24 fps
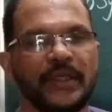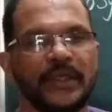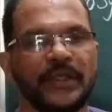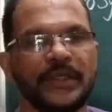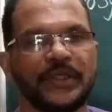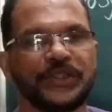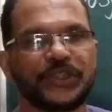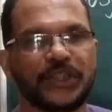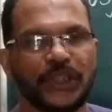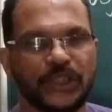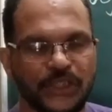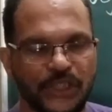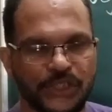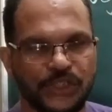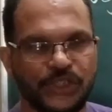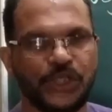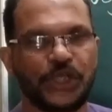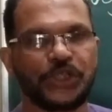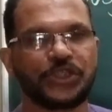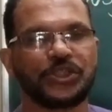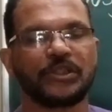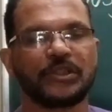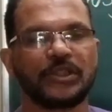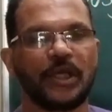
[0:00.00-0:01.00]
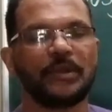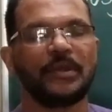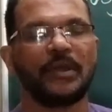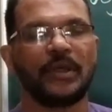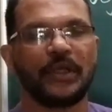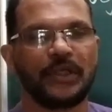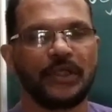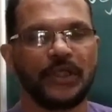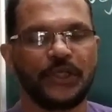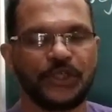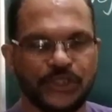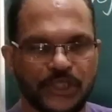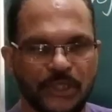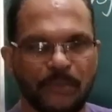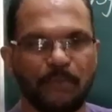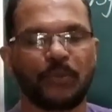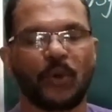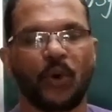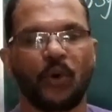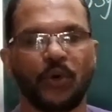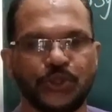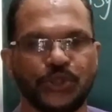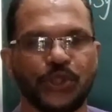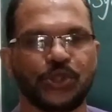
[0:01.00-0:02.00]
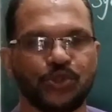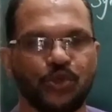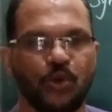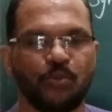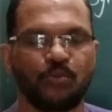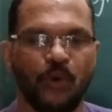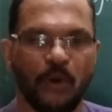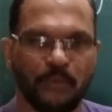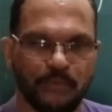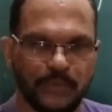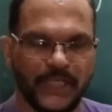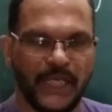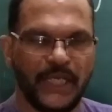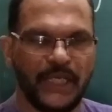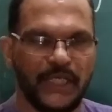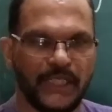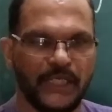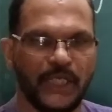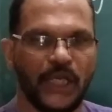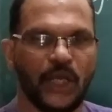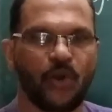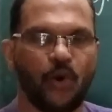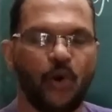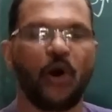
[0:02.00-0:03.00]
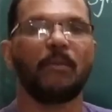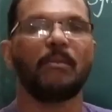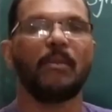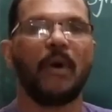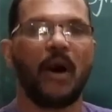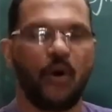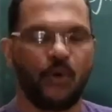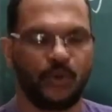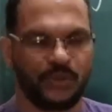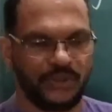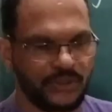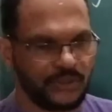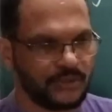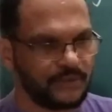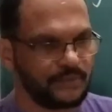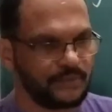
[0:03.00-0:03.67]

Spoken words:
synthesis is a process of obtaining a compound